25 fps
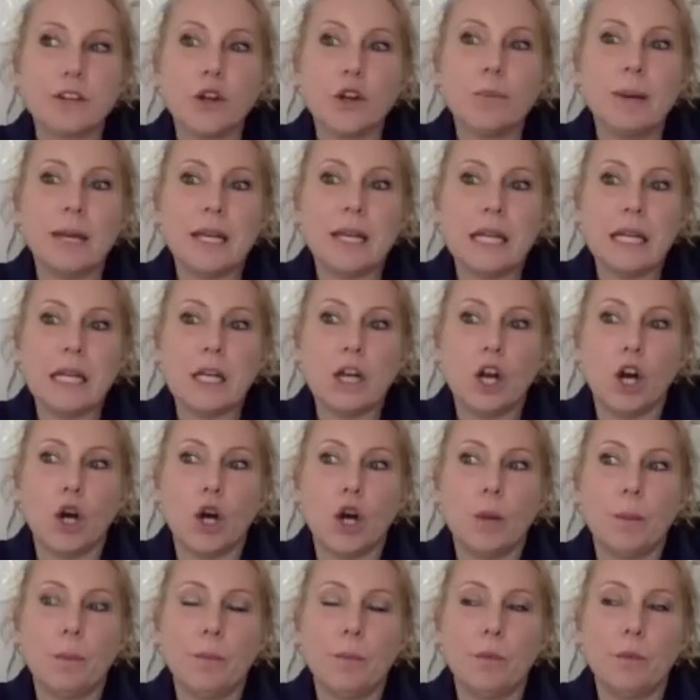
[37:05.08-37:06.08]
many
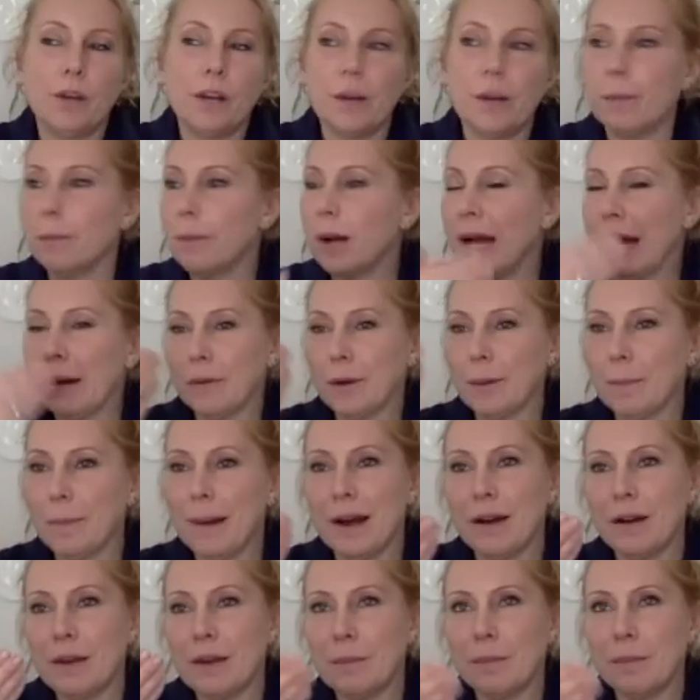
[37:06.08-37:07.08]
when I'm out and
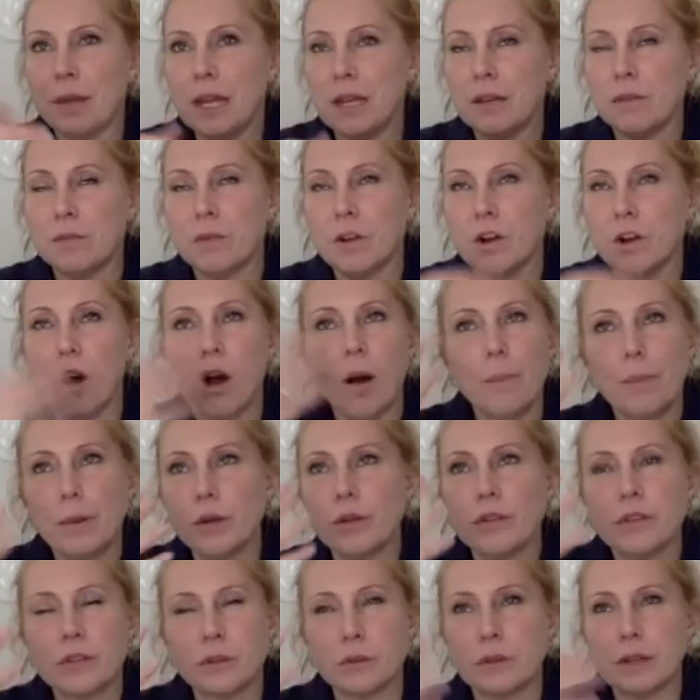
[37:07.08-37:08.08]
about in car
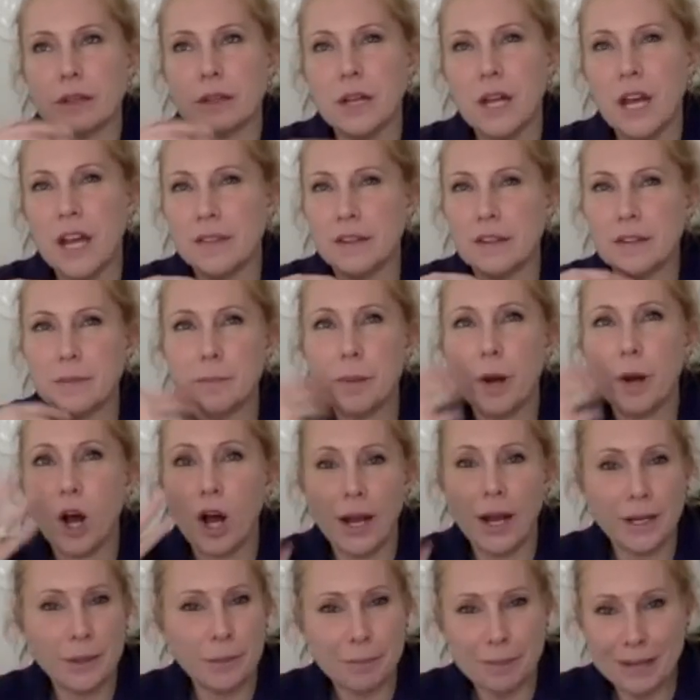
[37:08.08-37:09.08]
boots, and these
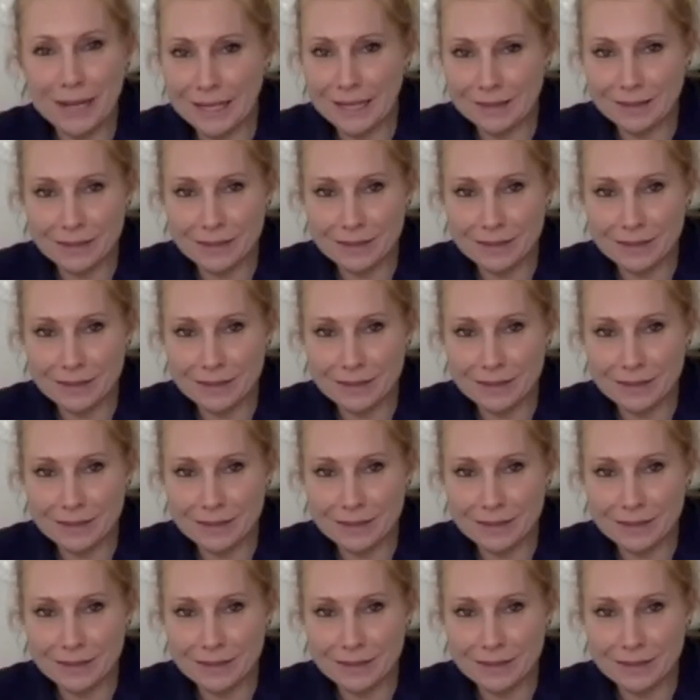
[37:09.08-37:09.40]
pine beds.